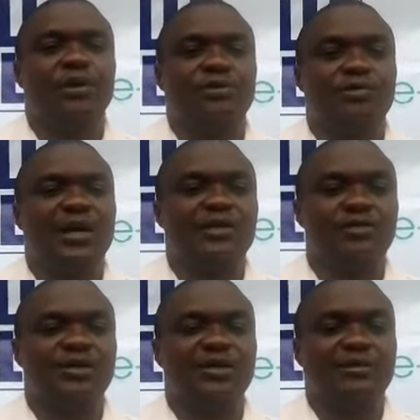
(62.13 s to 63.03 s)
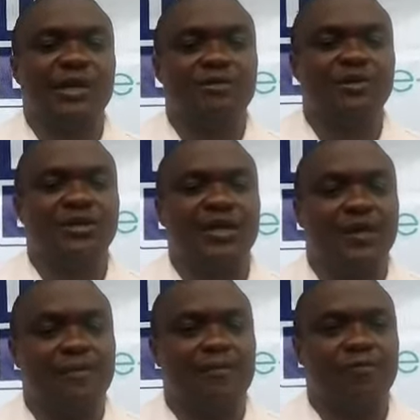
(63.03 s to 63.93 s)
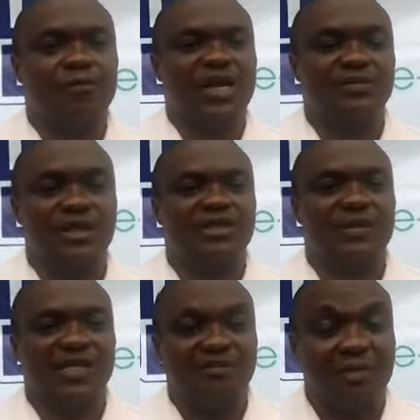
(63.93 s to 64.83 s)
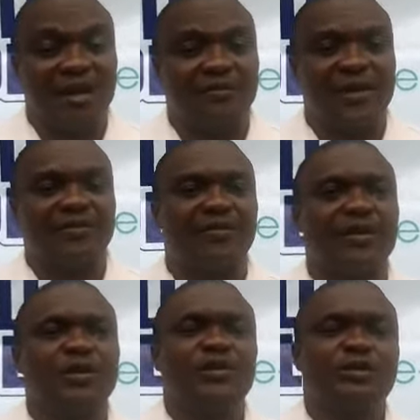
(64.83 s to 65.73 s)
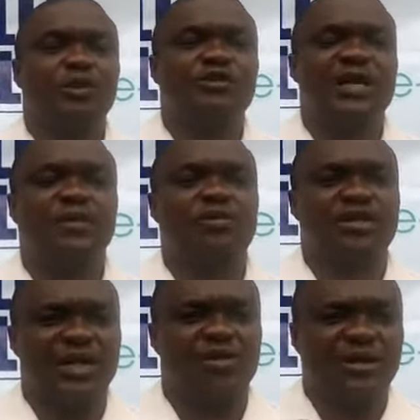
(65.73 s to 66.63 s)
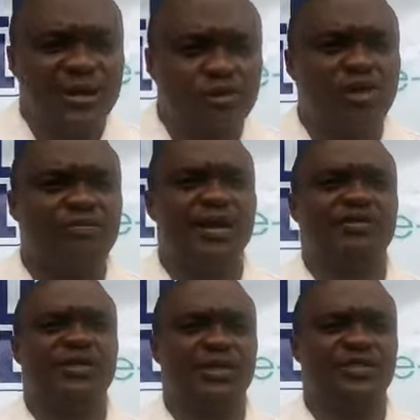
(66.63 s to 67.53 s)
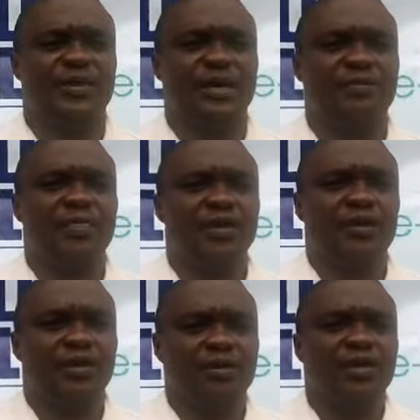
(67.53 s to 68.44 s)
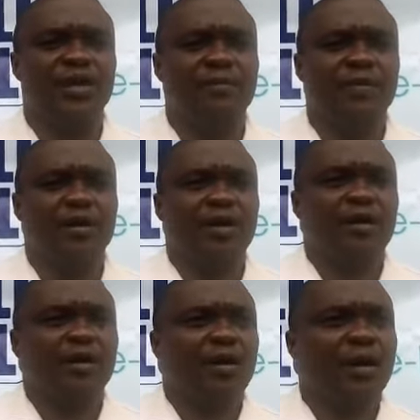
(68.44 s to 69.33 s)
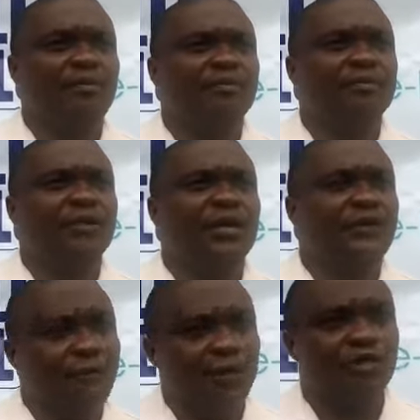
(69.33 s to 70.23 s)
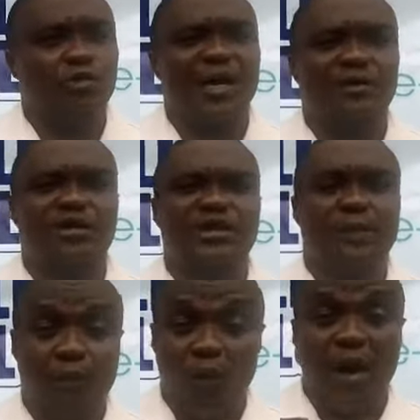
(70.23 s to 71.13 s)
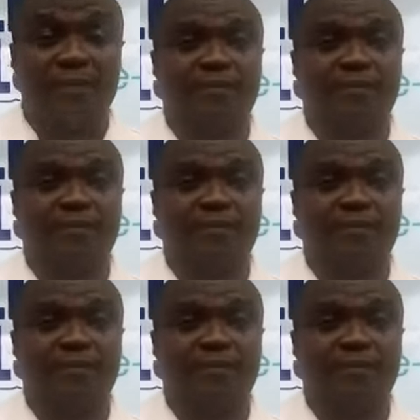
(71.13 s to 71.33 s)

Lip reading: you are using William Shakespeare's Macbeth, you must be able to tell us a little about Shakespeare. Okay? If also you are using a poem,